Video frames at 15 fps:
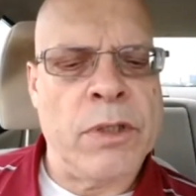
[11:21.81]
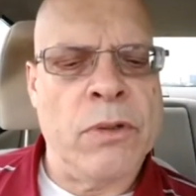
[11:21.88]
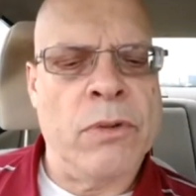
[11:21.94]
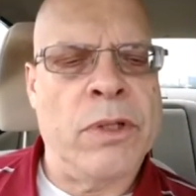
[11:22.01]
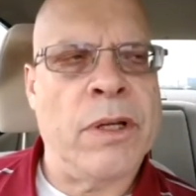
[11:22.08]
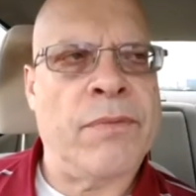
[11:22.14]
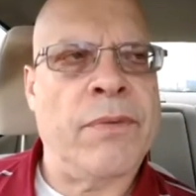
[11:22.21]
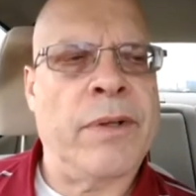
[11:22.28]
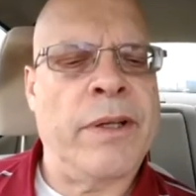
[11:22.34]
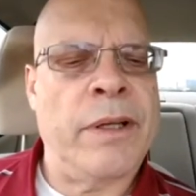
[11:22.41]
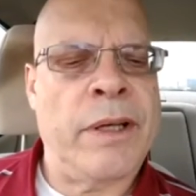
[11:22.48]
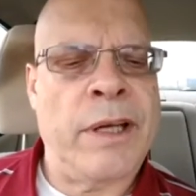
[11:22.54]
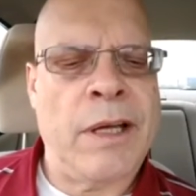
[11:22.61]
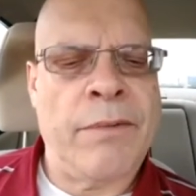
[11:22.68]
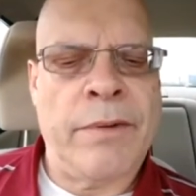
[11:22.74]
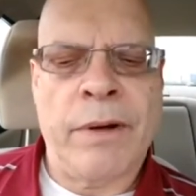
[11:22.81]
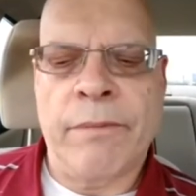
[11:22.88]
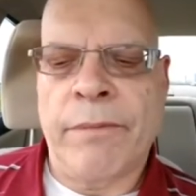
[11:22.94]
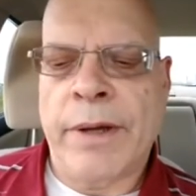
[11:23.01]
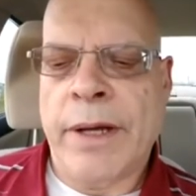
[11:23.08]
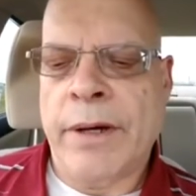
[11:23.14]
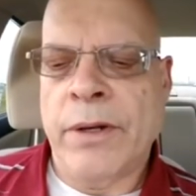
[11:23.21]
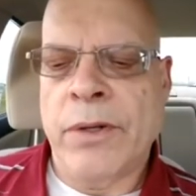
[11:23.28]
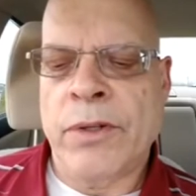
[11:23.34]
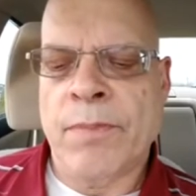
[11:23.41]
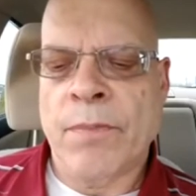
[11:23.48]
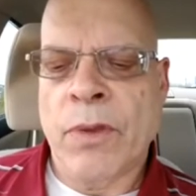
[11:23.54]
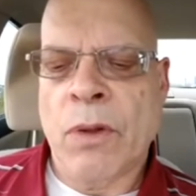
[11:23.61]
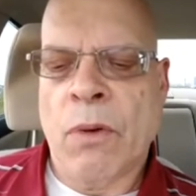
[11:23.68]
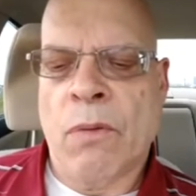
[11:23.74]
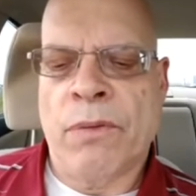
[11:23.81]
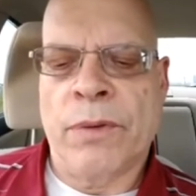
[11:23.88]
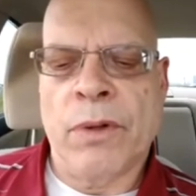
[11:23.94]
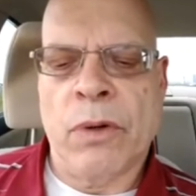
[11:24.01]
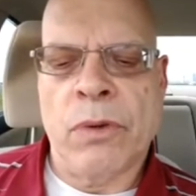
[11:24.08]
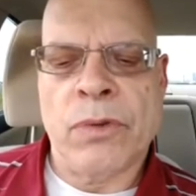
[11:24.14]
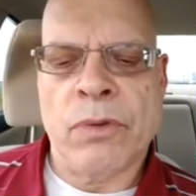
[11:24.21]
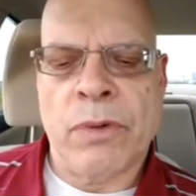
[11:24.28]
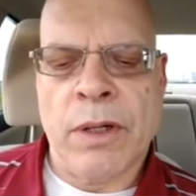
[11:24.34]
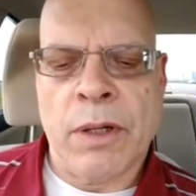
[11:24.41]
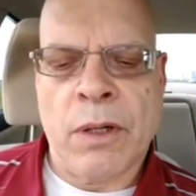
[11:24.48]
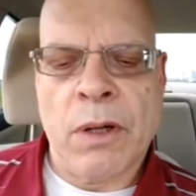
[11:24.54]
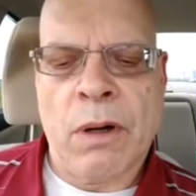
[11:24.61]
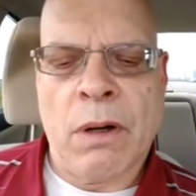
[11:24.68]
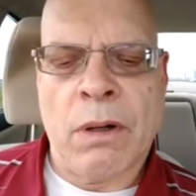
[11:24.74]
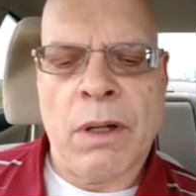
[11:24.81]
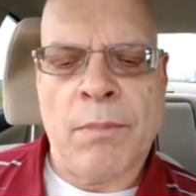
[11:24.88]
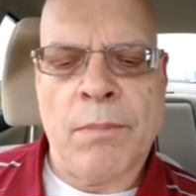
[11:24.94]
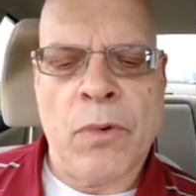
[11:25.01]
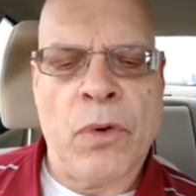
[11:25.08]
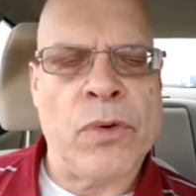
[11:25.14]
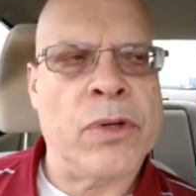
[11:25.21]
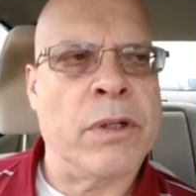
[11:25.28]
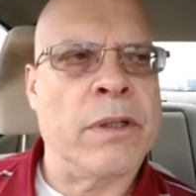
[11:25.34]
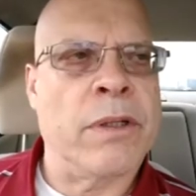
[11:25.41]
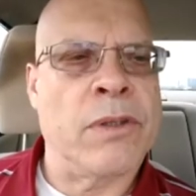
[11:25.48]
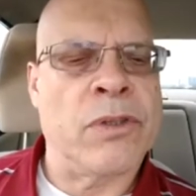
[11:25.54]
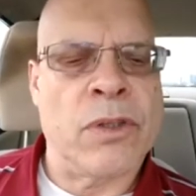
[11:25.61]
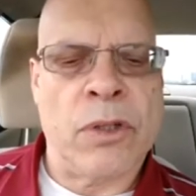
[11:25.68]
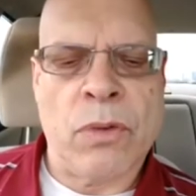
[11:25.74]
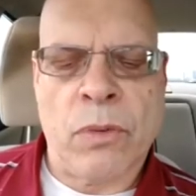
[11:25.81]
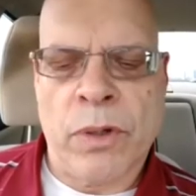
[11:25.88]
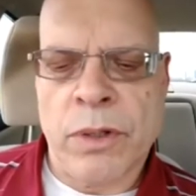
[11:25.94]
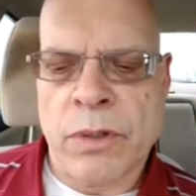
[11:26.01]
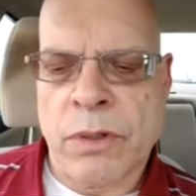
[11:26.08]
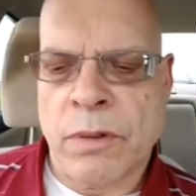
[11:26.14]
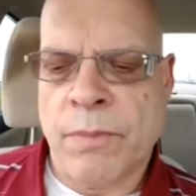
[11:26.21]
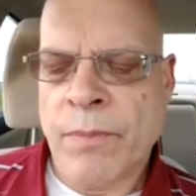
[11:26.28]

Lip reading: You definitely have an advantage over those who get caught up emotionally in the situation.